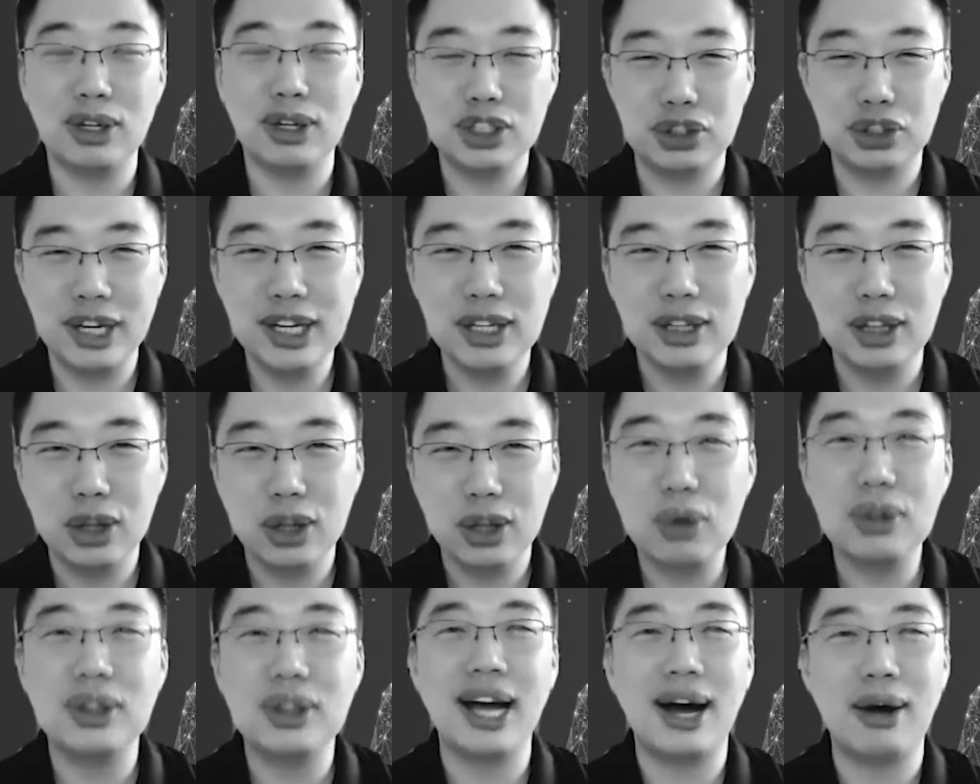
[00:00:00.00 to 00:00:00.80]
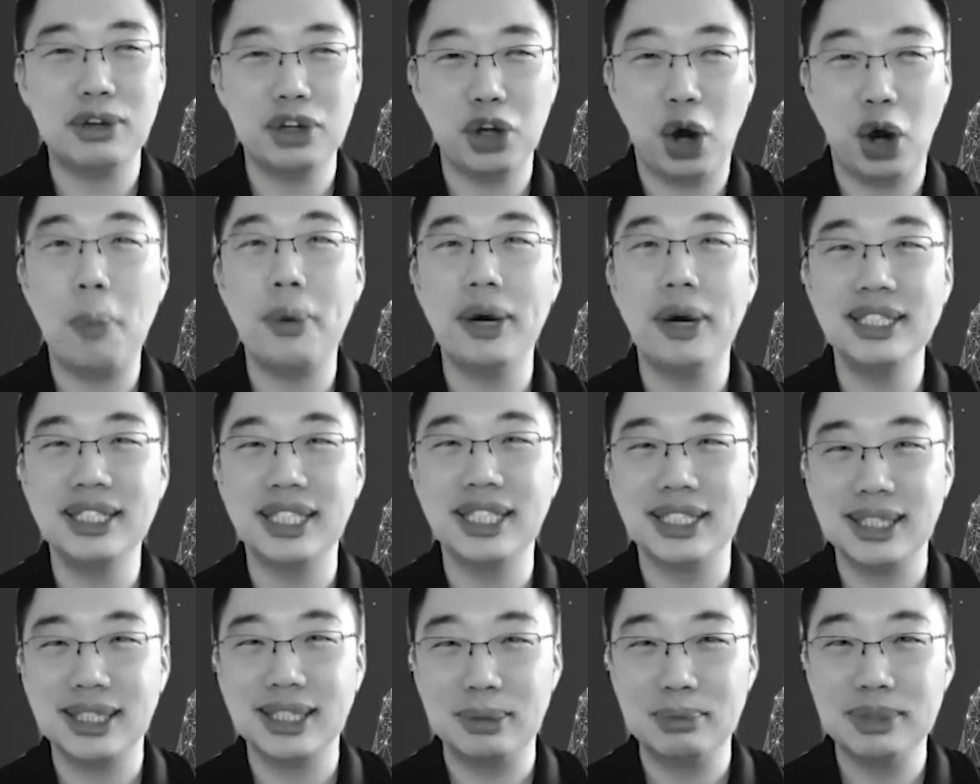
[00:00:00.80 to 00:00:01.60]
trying to lock down the operating
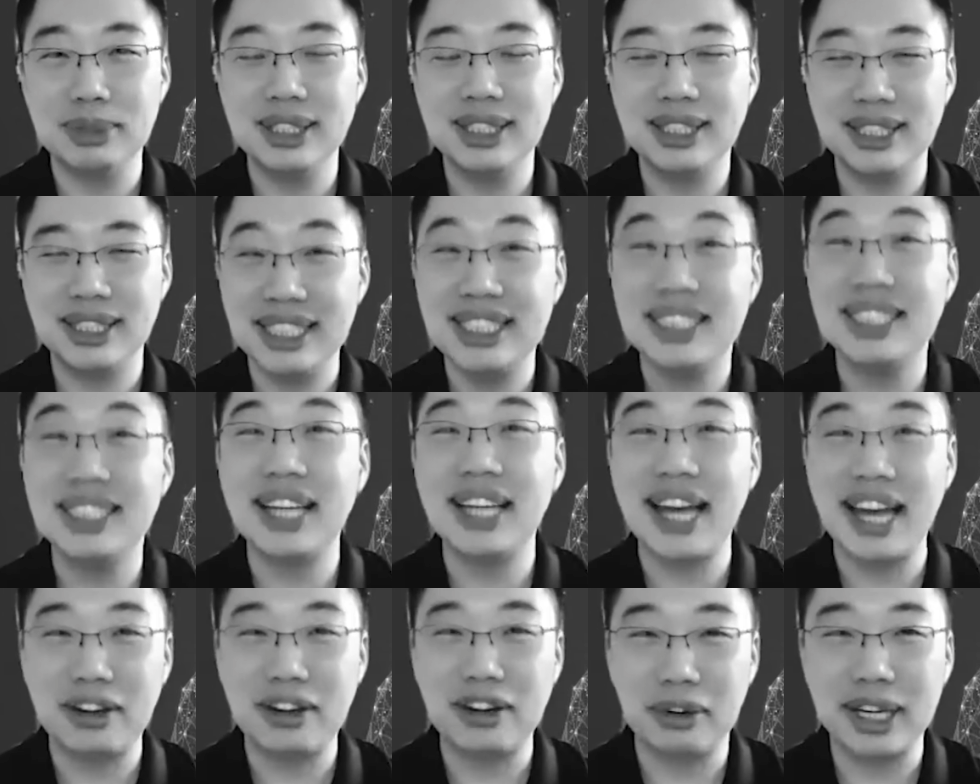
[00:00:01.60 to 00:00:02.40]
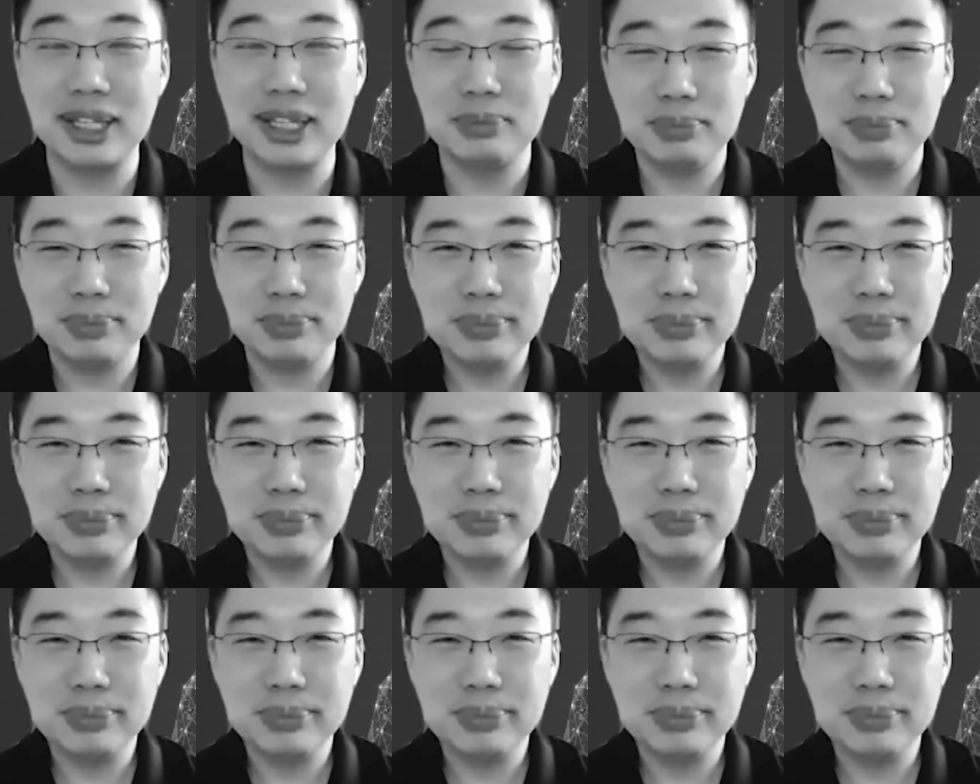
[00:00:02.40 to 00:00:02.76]
system since then, right?